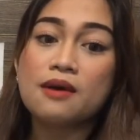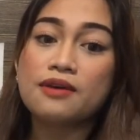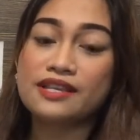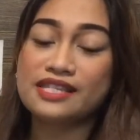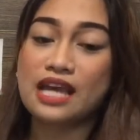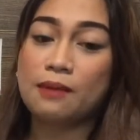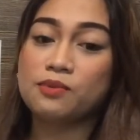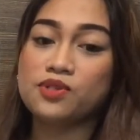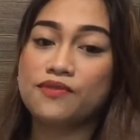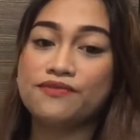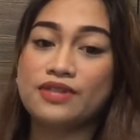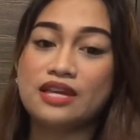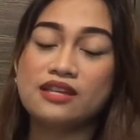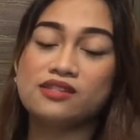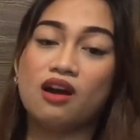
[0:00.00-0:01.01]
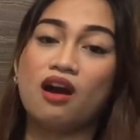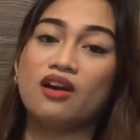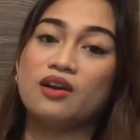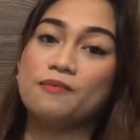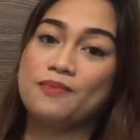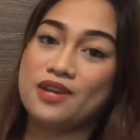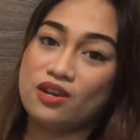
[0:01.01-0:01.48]
Examples of these
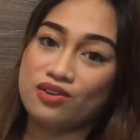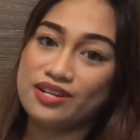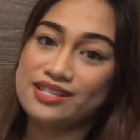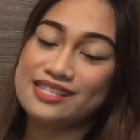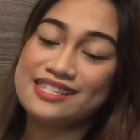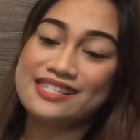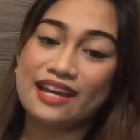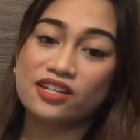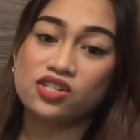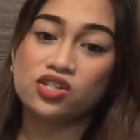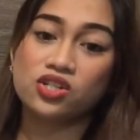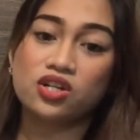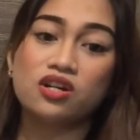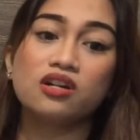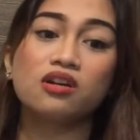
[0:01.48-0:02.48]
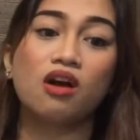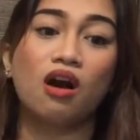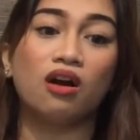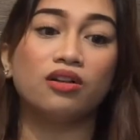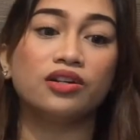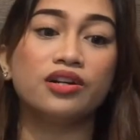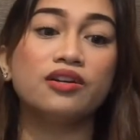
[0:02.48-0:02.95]
are appearance, texture,
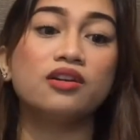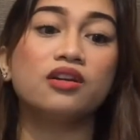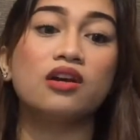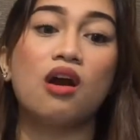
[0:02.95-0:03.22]
color,